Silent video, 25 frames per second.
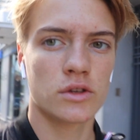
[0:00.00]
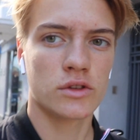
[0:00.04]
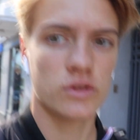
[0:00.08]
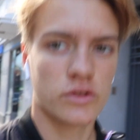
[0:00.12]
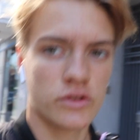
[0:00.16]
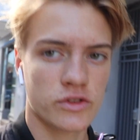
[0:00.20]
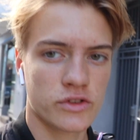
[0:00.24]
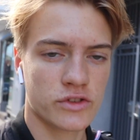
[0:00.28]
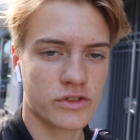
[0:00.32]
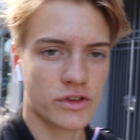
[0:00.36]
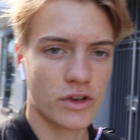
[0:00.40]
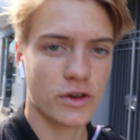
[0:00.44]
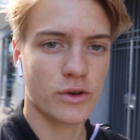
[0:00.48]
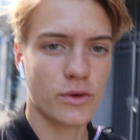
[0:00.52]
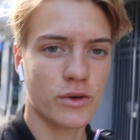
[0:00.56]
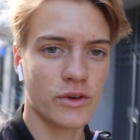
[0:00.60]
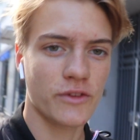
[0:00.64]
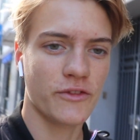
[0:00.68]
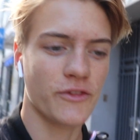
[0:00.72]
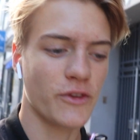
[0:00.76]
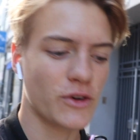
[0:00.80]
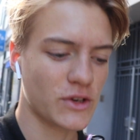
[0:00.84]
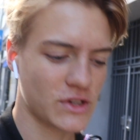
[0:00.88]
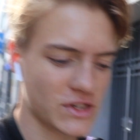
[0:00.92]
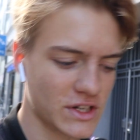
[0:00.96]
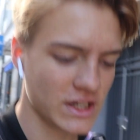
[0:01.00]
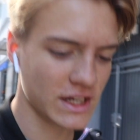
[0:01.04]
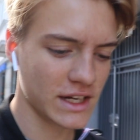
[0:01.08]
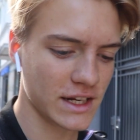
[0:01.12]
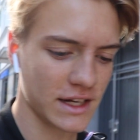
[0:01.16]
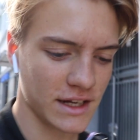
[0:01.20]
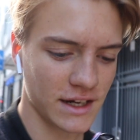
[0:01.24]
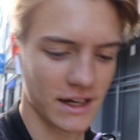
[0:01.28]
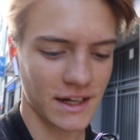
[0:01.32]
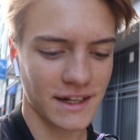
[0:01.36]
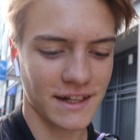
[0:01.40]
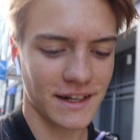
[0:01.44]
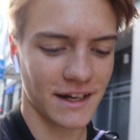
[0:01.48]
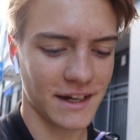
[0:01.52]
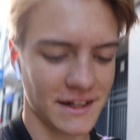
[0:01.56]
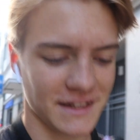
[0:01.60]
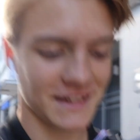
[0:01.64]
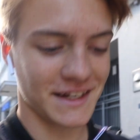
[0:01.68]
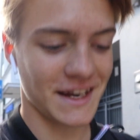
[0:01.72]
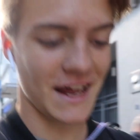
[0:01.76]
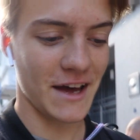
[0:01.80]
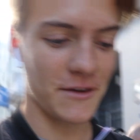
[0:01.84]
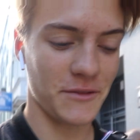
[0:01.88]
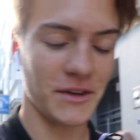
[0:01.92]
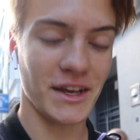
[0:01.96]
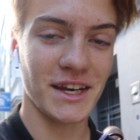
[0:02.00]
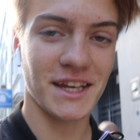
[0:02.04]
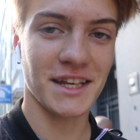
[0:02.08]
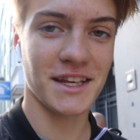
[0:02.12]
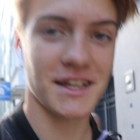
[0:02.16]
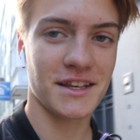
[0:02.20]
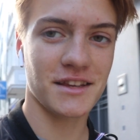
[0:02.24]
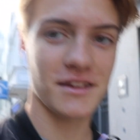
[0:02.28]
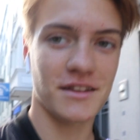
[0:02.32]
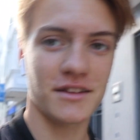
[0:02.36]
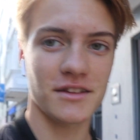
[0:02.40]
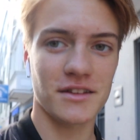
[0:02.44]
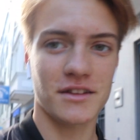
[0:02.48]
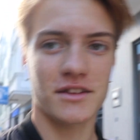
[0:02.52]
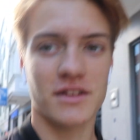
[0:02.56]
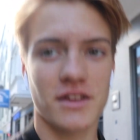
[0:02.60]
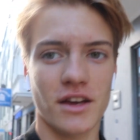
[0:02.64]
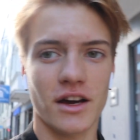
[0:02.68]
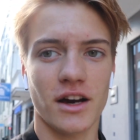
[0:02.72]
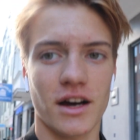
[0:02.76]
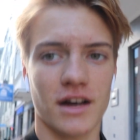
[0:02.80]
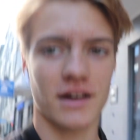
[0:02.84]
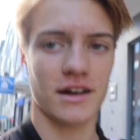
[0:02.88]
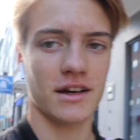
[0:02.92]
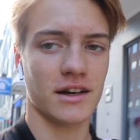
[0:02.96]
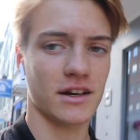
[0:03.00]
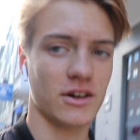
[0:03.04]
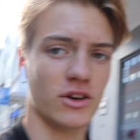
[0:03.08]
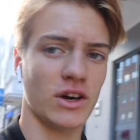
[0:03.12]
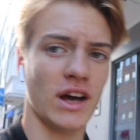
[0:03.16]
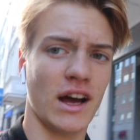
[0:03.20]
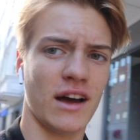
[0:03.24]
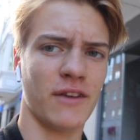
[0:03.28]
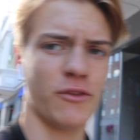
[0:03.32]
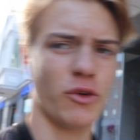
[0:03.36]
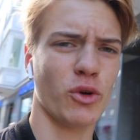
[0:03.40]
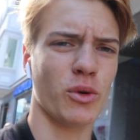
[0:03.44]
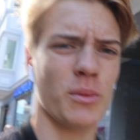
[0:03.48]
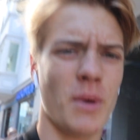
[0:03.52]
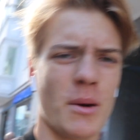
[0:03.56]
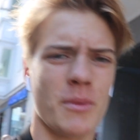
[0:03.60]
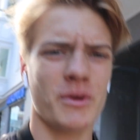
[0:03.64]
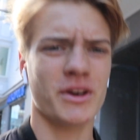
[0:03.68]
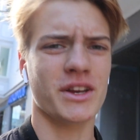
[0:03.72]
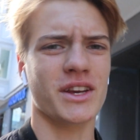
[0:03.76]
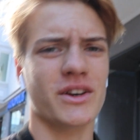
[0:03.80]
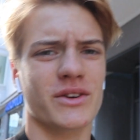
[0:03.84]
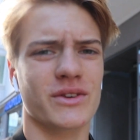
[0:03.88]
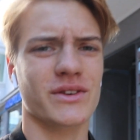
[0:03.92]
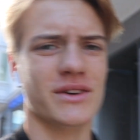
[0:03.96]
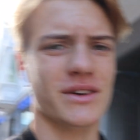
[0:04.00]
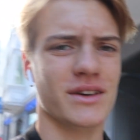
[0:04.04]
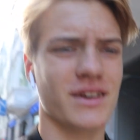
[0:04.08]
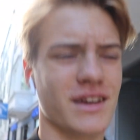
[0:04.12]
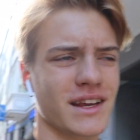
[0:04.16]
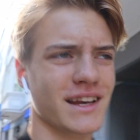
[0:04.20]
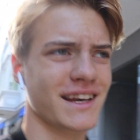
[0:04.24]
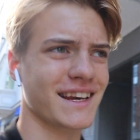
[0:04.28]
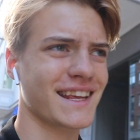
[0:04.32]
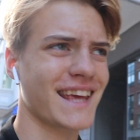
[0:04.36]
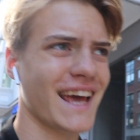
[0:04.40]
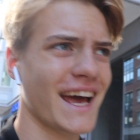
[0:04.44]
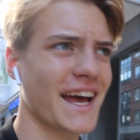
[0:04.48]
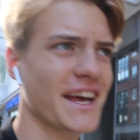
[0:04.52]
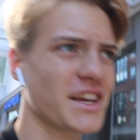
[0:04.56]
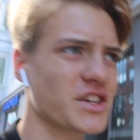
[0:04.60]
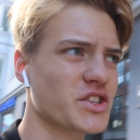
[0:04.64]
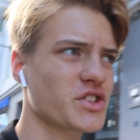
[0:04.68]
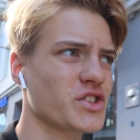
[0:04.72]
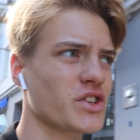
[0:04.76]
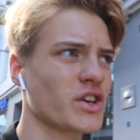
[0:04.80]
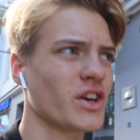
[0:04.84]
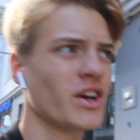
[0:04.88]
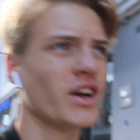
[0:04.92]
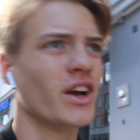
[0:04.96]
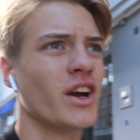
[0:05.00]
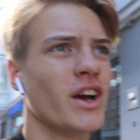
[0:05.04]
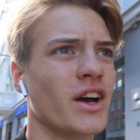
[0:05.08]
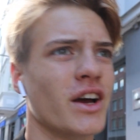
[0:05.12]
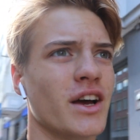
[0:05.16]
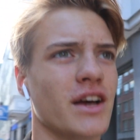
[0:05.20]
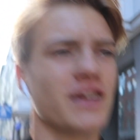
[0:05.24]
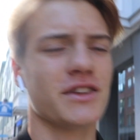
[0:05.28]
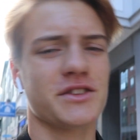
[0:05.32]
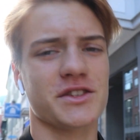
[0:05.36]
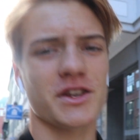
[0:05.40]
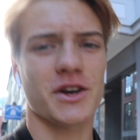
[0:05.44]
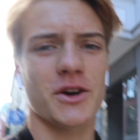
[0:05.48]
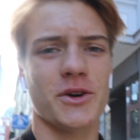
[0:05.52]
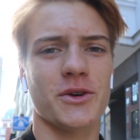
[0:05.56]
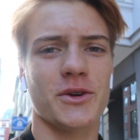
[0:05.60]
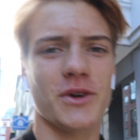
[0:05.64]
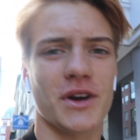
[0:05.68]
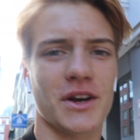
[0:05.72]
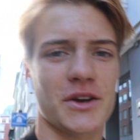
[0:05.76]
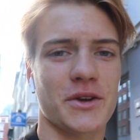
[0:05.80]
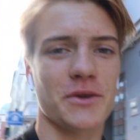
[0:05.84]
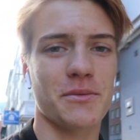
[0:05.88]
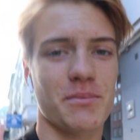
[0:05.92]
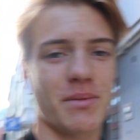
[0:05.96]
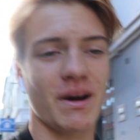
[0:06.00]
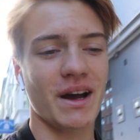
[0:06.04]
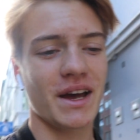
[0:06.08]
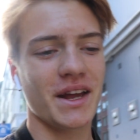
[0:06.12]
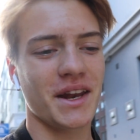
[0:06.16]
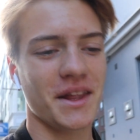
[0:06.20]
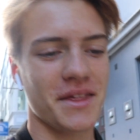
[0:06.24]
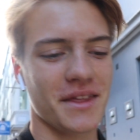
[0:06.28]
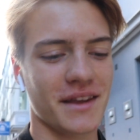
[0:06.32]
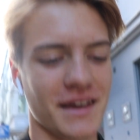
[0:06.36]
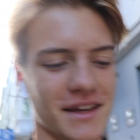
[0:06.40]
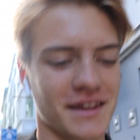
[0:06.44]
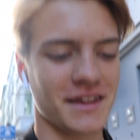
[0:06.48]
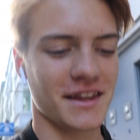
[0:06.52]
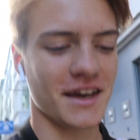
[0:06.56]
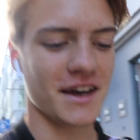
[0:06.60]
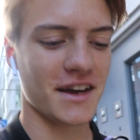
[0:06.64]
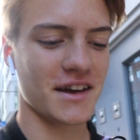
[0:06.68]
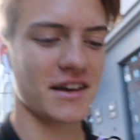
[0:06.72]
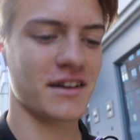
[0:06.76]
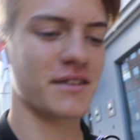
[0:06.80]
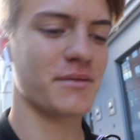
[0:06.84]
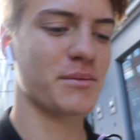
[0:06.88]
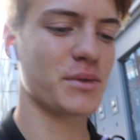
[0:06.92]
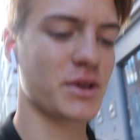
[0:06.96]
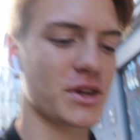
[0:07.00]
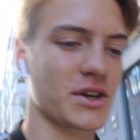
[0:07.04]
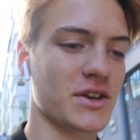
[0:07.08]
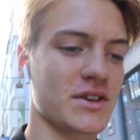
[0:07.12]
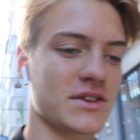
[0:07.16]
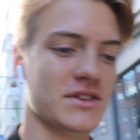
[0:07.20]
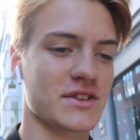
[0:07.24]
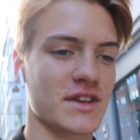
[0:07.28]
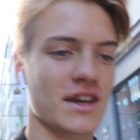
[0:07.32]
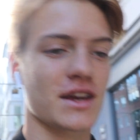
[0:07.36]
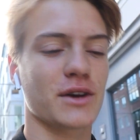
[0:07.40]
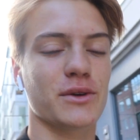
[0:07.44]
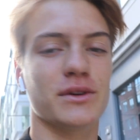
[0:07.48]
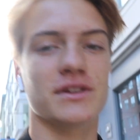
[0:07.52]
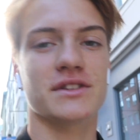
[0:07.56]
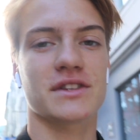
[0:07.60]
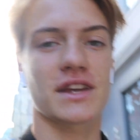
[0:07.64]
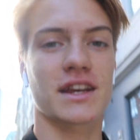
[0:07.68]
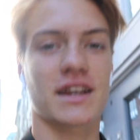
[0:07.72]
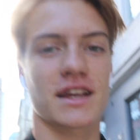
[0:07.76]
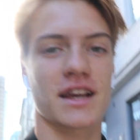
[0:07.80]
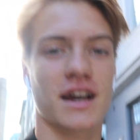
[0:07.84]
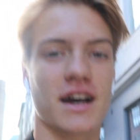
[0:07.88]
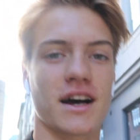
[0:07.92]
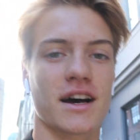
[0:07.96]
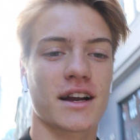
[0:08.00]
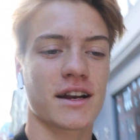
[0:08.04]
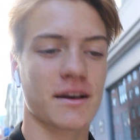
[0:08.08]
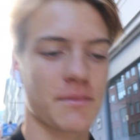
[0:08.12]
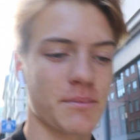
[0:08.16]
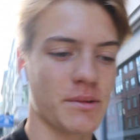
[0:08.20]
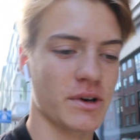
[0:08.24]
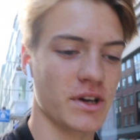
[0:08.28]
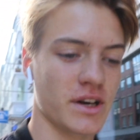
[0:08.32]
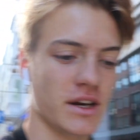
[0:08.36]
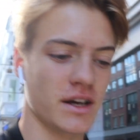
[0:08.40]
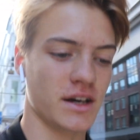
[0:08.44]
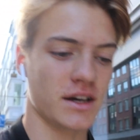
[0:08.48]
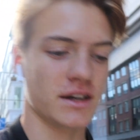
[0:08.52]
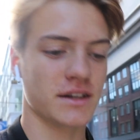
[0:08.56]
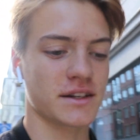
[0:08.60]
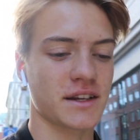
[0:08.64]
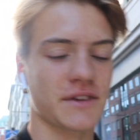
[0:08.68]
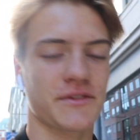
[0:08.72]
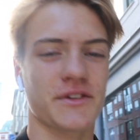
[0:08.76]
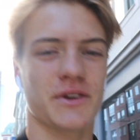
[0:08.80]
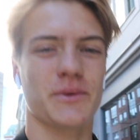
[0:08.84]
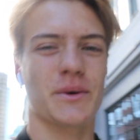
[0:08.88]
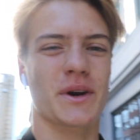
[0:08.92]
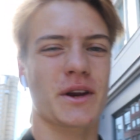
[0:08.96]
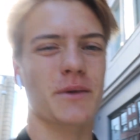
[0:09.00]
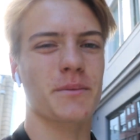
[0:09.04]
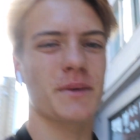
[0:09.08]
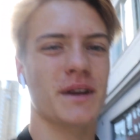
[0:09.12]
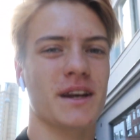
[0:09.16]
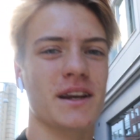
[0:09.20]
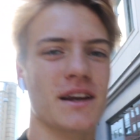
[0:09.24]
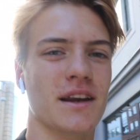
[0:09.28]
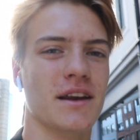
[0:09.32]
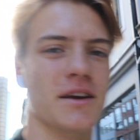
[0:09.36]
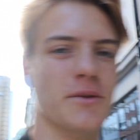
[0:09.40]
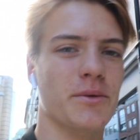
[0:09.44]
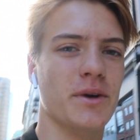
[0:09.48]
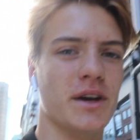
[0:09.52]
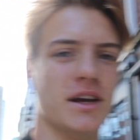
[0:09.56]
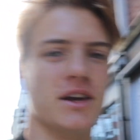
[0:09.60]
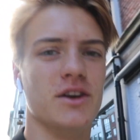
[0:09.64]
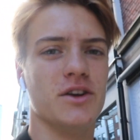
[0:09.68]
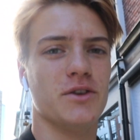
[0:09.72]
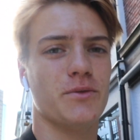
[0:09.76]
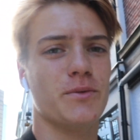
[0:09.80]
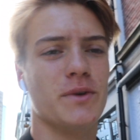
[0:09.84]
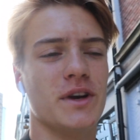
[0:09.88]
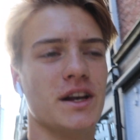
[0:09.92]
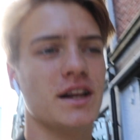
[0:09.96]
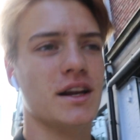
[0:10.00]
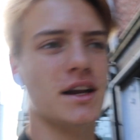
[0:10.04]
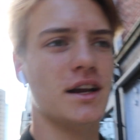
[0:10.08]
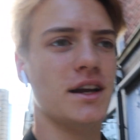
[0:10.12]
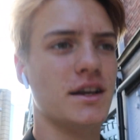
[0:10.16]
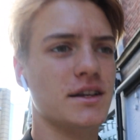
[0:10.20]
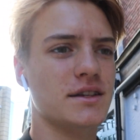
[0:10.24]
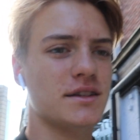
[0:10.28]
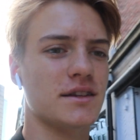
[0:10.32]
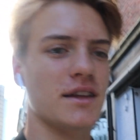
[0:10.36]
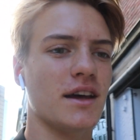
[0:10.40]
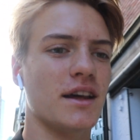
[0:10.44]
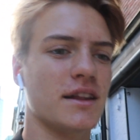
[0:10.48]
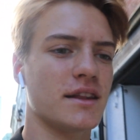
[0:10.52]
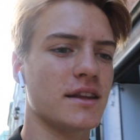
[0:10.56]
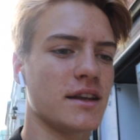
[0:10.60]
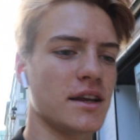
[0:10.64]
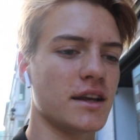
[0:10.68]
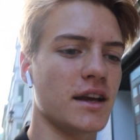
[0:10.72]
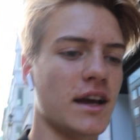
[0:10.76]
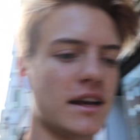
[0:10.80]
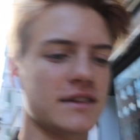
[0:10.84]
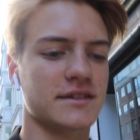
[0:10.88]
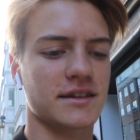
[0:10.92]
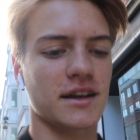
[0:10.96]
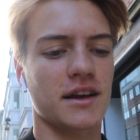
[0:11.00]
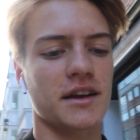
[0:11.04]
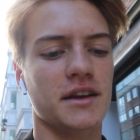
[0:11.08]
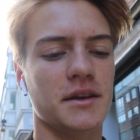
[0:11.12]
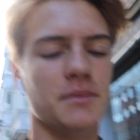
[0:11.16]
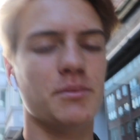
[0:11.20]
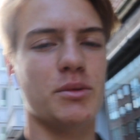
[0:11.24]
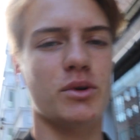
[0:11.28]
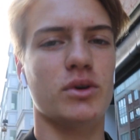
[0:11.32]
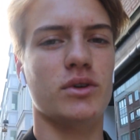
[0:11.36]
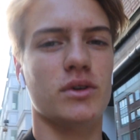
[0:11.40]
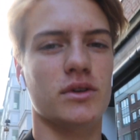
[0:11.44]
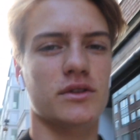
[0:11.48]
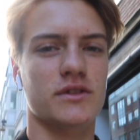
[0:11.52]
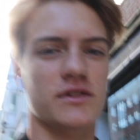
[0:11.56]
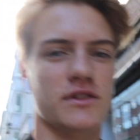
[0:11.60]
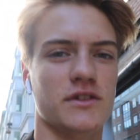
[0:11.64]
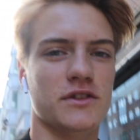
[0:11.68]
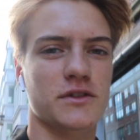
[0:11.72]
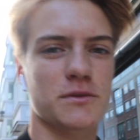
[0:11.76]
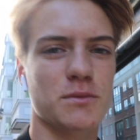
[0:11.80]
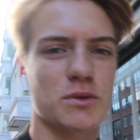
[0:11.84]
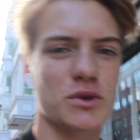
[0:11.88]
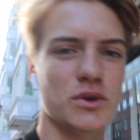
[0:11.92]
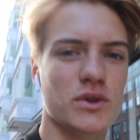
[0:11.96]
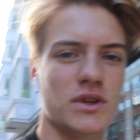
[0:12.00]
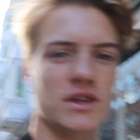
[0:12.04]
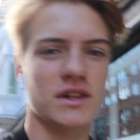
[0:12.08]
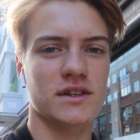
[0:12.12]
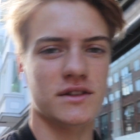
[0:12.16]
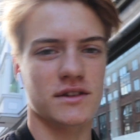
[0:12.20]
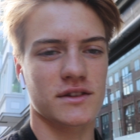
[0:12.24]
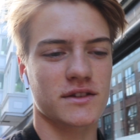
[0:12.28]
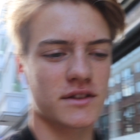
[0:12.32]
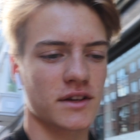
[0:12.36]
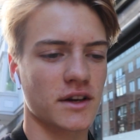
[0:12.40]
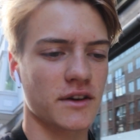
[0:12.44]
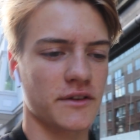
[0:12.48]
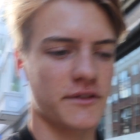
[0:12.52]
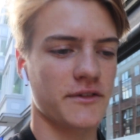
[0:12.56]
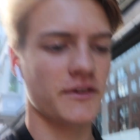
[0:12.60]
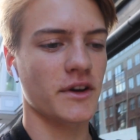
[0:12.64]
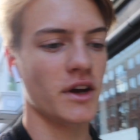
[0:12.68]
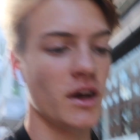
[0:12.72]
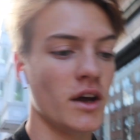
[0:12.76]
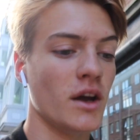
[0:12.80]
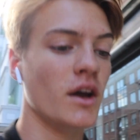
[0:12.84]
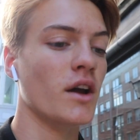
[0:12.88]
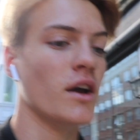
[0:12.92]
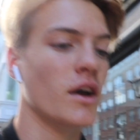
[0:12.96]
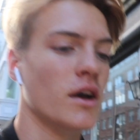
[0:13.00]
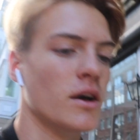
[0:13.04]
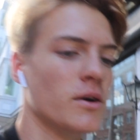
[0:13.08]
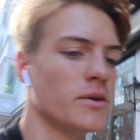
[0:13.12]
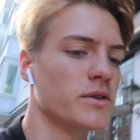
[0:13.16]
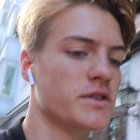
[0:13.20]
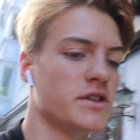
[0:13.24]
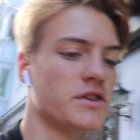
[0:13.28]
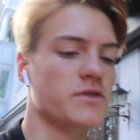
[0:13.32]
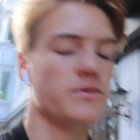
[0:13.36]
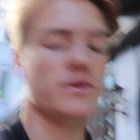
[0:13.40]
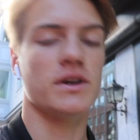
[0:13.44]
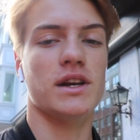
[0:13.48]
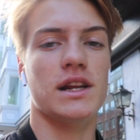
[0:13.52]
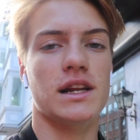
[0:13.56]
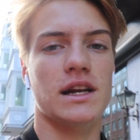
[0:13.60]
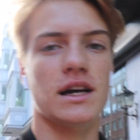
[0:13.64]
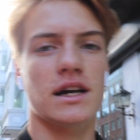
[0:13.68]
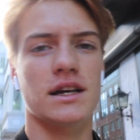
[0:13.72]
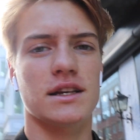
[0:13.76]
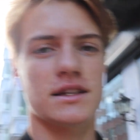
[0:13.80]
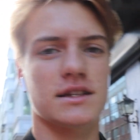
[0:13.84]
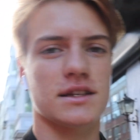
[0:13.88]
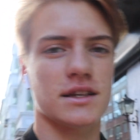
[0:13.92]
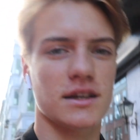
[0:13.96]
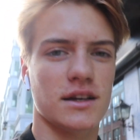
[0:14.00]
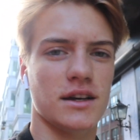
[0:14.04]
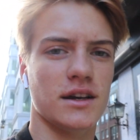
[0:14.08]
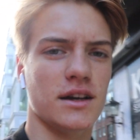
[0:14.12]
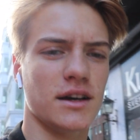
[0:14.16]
So unfortunately I didn't have any, have all my money in cash, and so I couldn't buy anything in there because they only take card, but definitely recommend it anyway. It looked really nice. They had the acai bowls and smoothies and stuff, which is really nice,